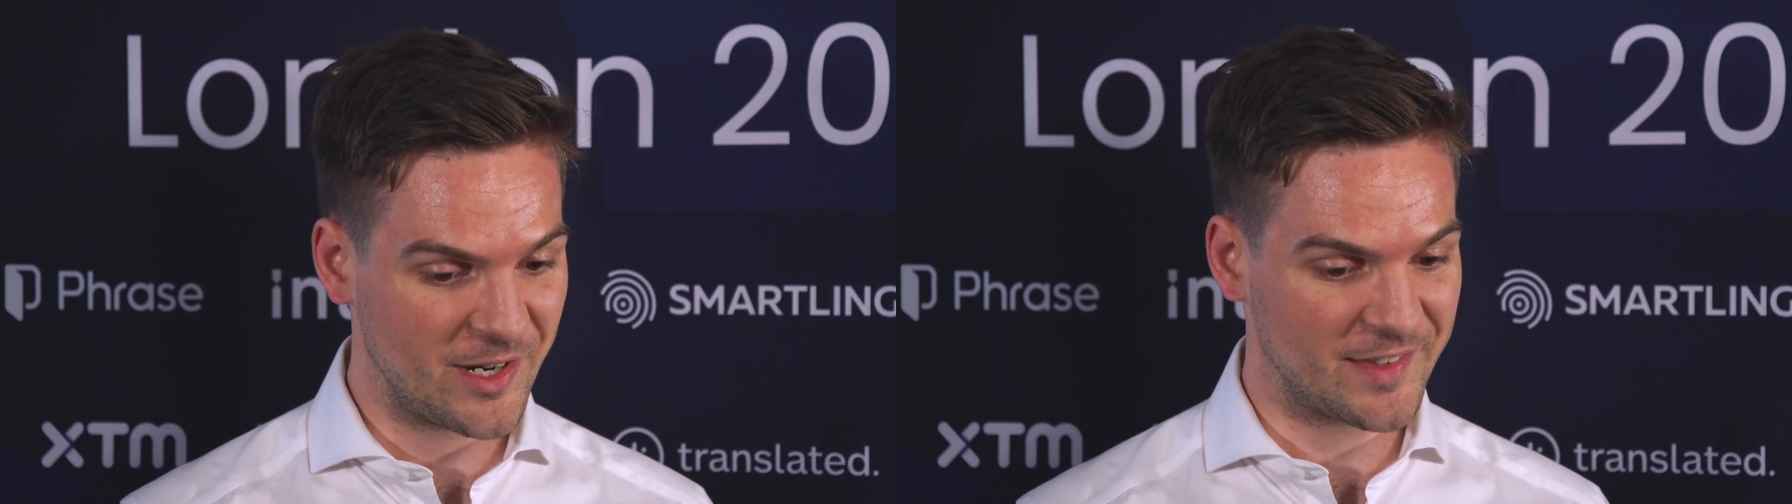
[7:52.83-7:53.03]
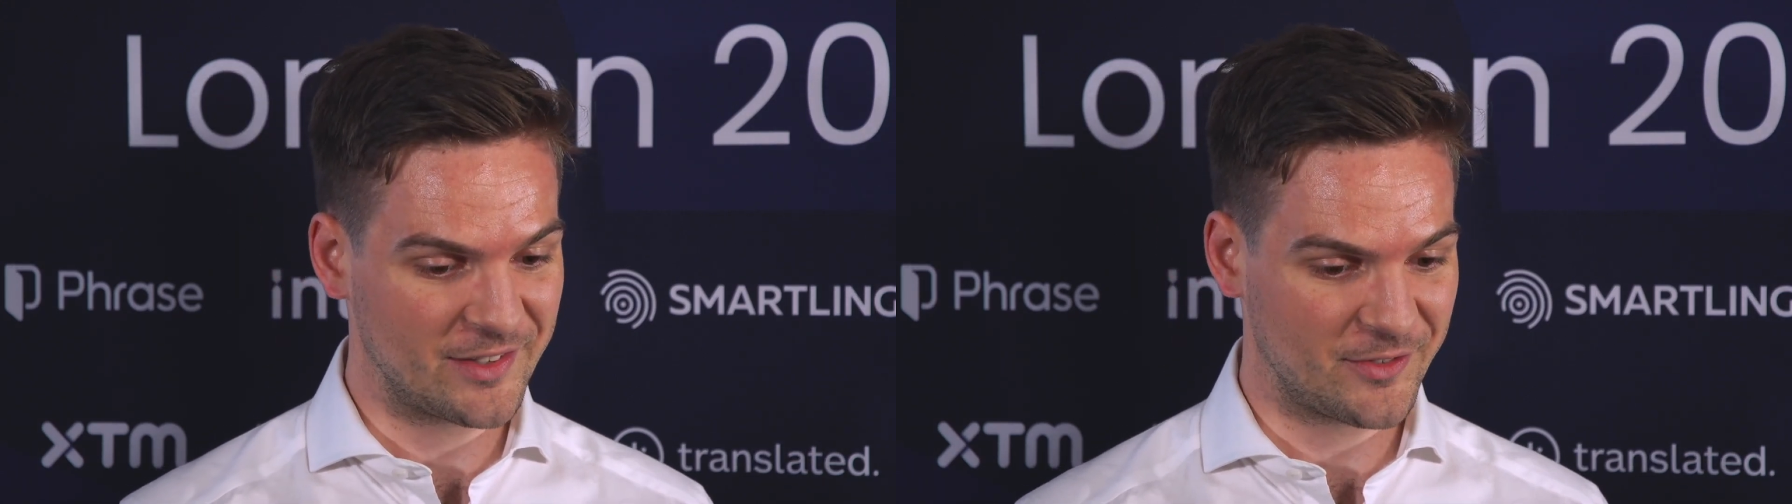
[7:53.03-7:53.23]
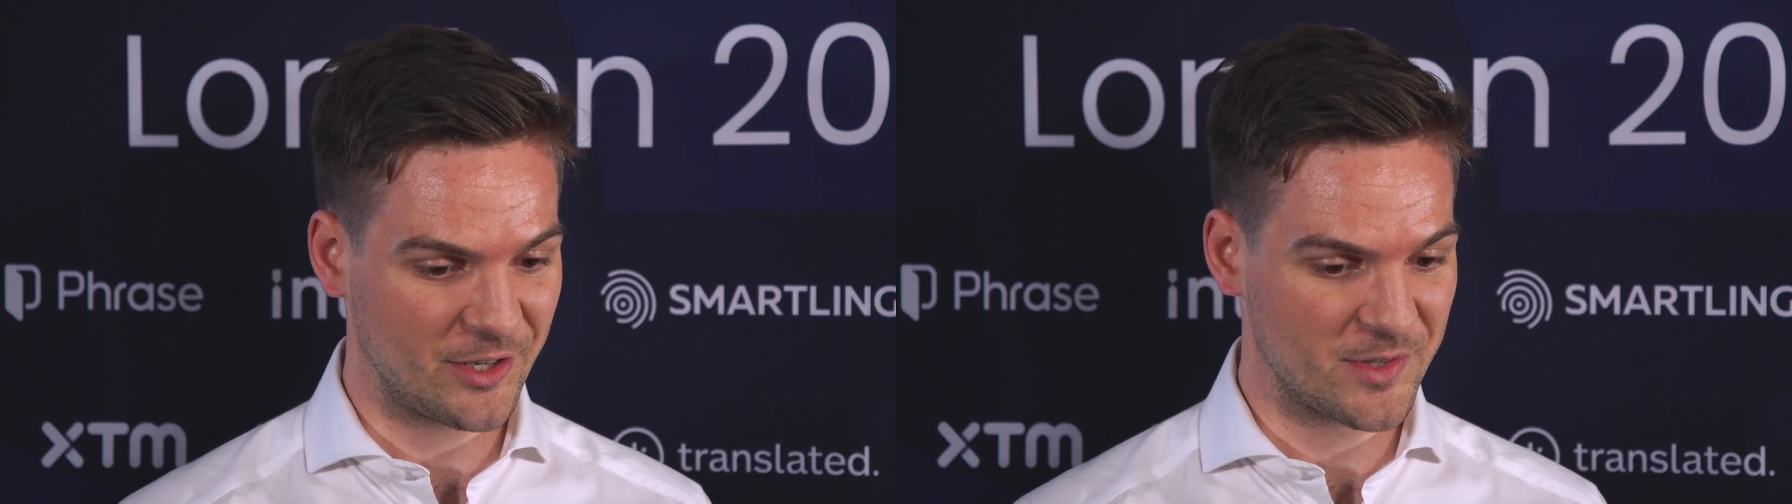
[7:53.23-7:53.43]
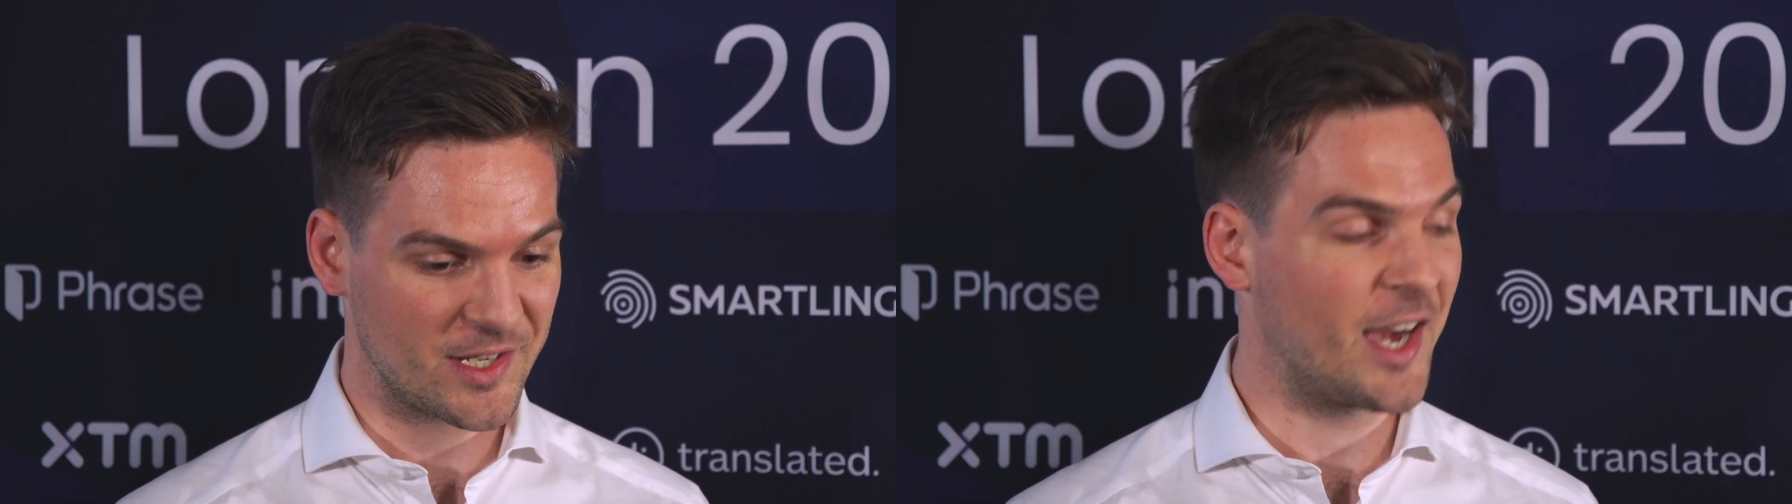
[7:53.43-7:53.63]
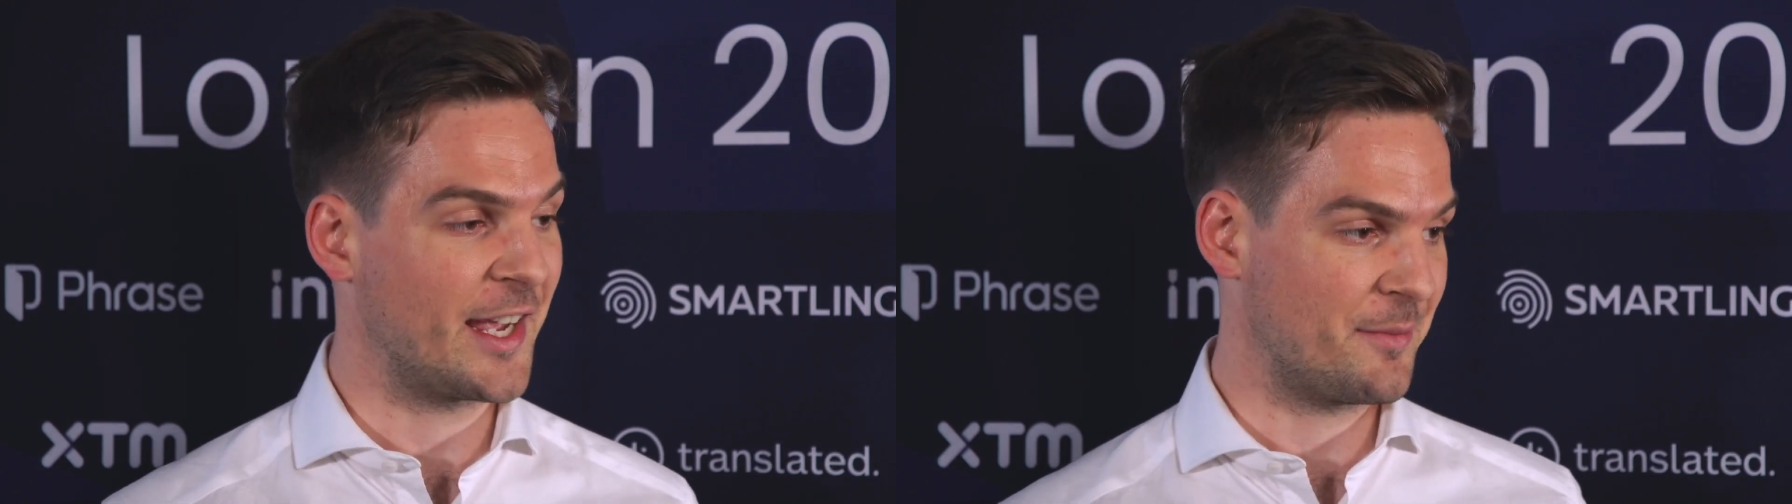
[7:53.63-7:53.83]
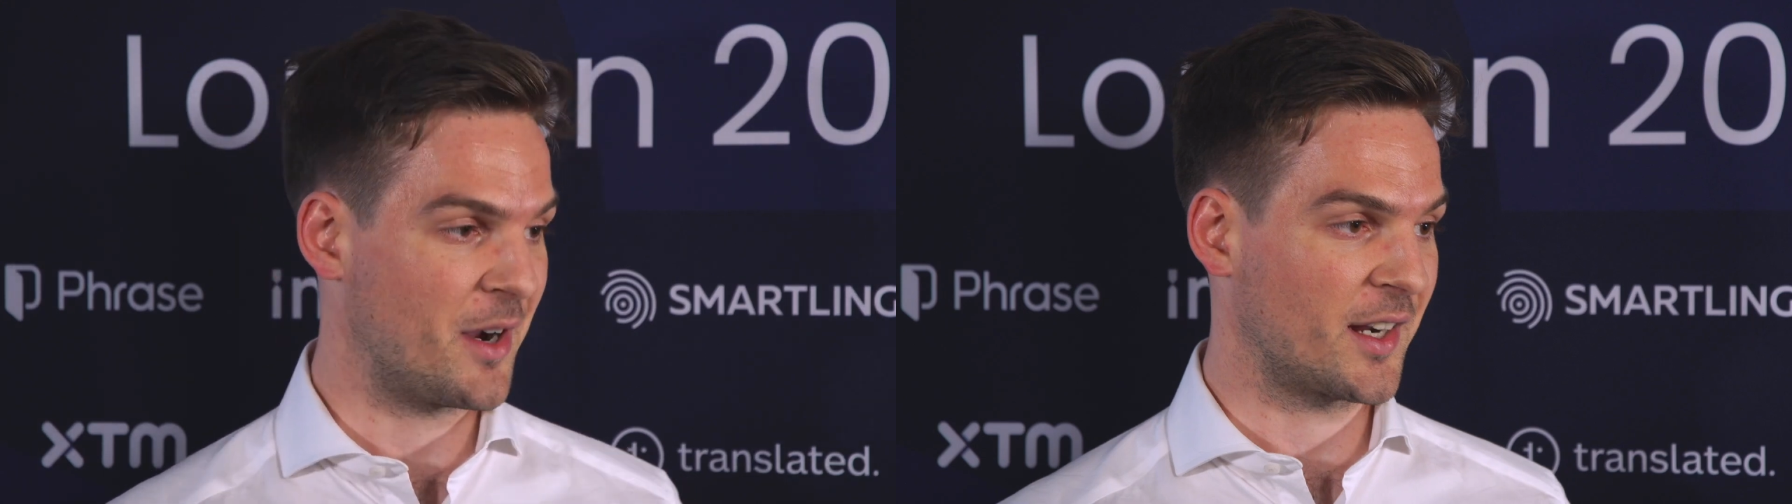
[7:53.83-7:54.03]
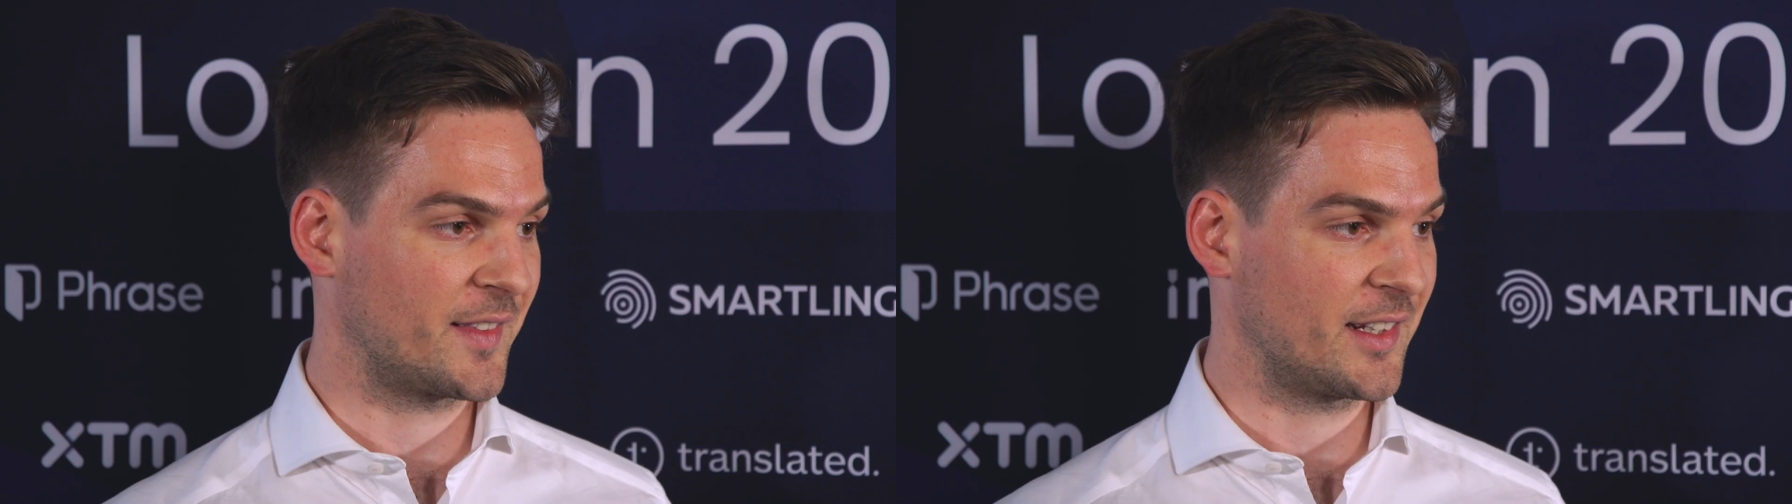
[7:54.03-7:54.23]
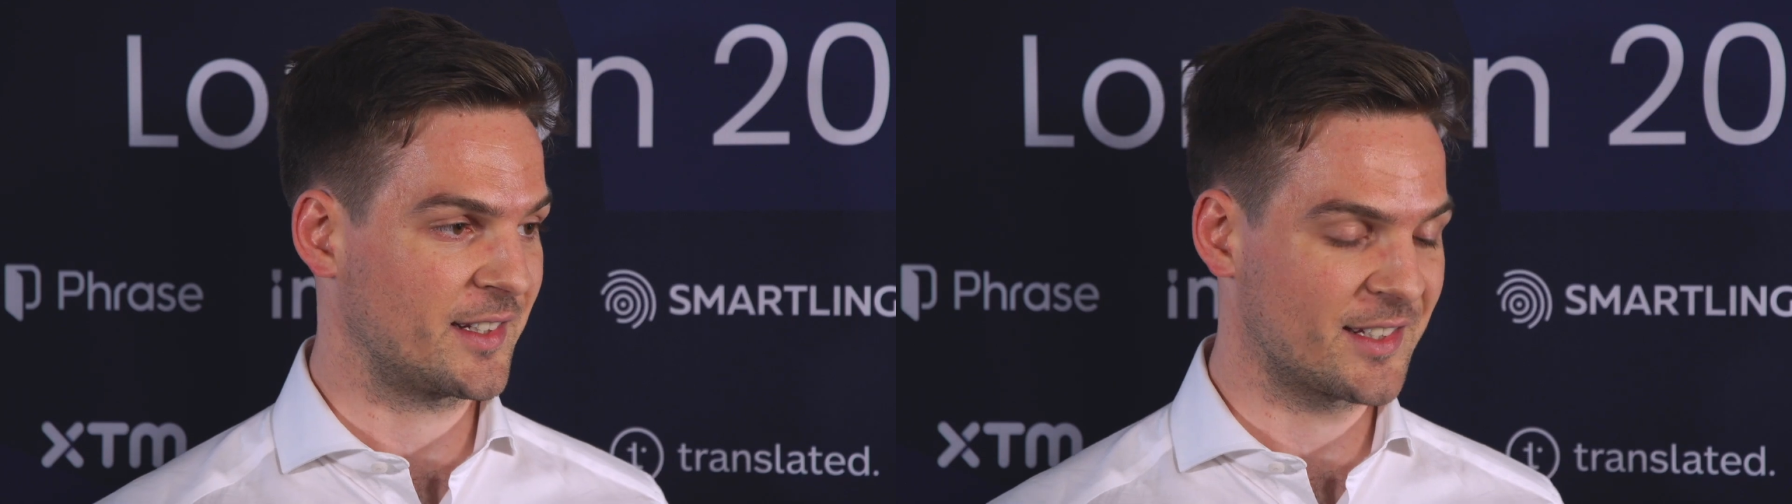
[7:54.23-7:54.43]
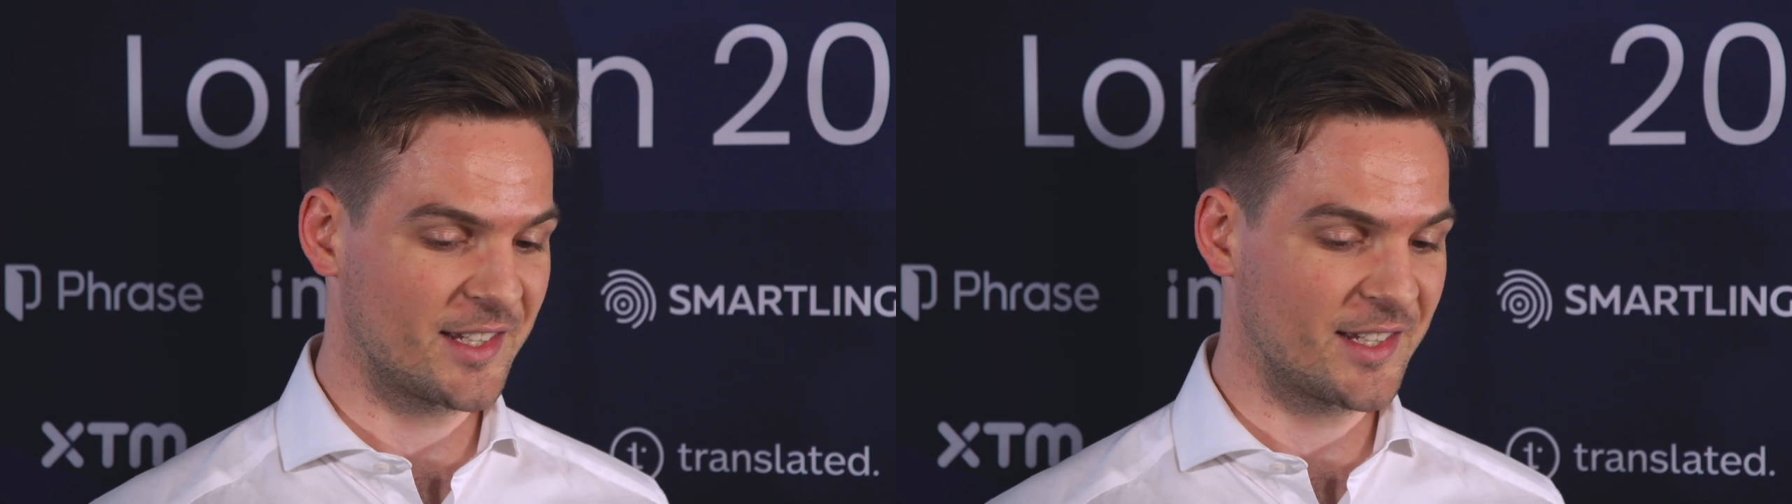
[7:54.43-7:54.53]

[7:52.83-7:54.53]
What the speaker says: identified was high-end marketing.